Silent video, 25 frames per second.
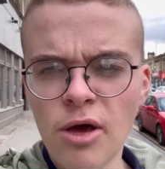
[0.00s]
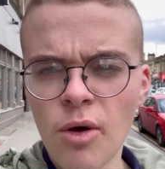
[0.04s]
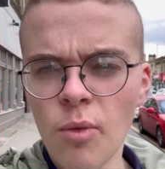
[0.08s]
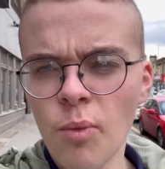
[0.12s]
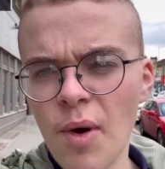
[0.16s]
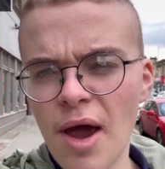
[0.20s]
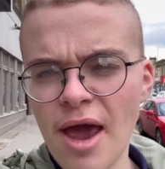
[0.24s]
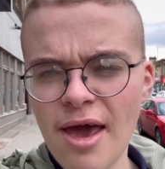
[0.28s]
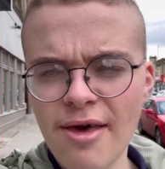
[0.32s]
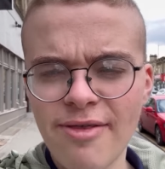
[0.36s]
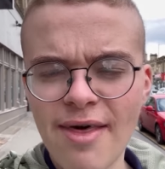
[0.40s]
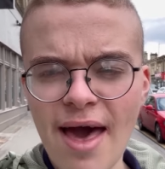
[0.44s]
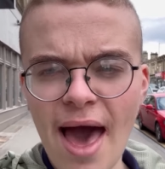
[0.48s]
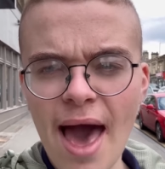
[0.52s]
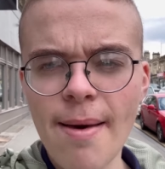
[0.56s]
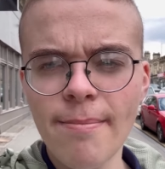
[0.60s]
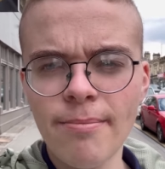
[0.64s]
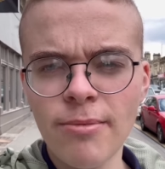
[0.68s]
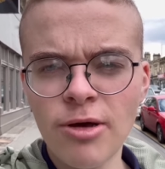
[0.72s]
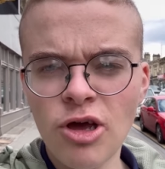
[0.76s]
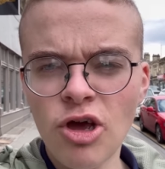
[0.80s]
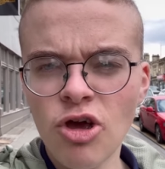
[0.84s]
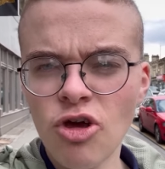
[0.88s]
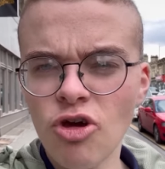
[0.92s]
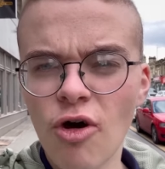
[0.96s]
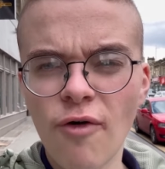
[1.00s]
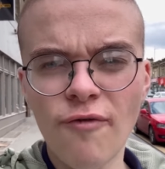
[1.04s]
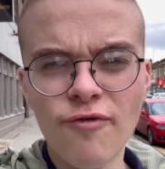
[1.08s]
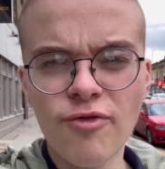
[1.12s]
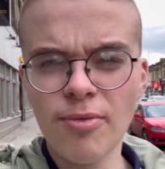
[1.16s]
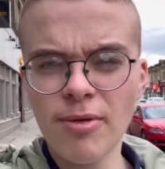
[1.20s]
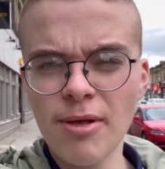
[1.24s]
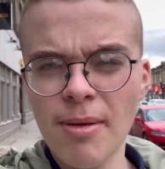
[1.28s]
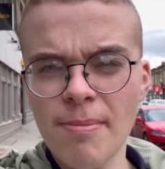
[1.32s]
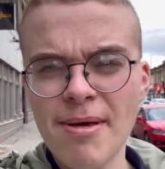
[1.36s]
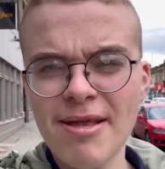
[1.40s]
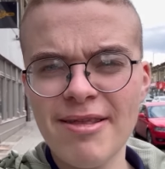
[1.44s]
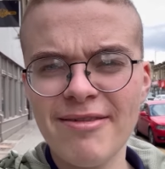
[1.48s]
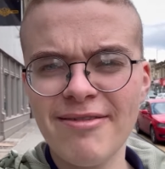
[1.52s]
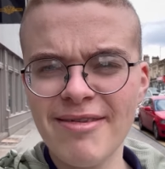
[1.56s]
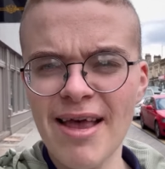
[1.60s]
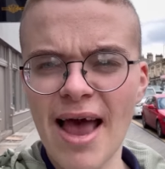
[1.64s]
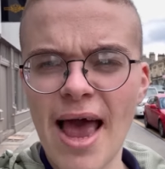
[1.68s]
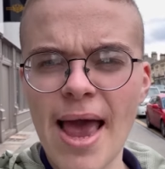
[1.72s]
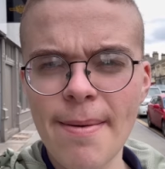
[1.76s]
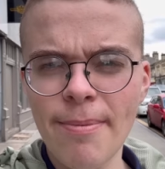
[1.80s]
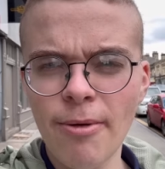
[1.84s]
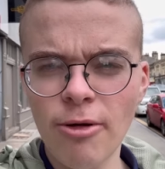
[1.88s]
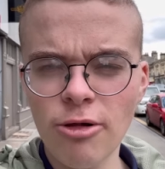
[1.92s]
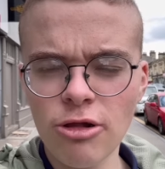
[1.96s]
We're them. Comfortable in
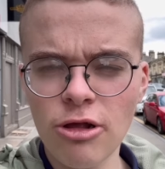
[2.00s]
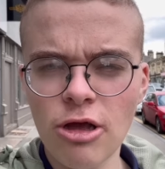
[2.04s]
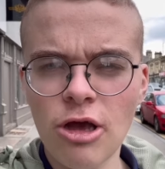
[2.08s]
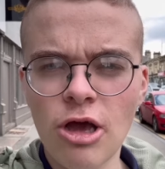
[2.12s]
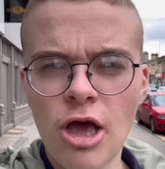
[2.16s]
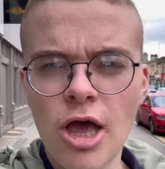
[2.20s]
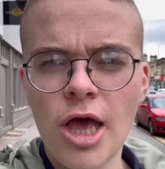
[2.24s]
mid-table.